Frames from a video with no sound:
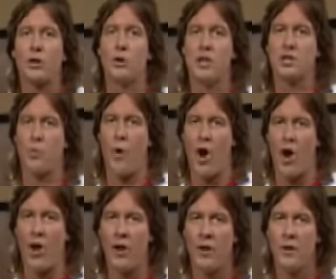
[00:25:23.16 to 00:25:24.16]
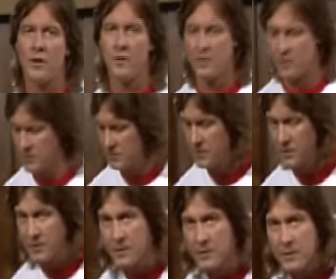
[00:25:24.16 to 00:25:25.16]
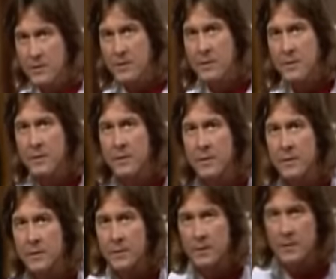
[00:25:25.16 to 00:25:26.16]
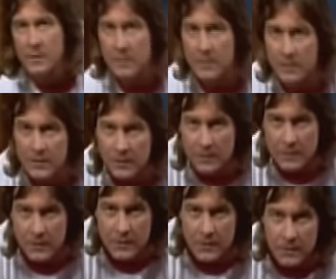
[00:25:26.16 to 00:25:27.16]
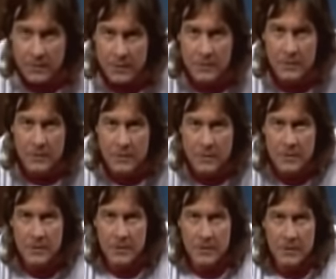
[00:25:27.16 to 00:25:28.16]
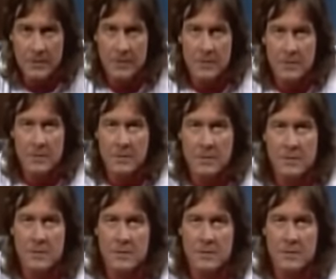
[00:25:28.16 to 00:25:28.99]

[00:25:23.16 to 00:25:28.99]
through this wall. And relax. Conducting a national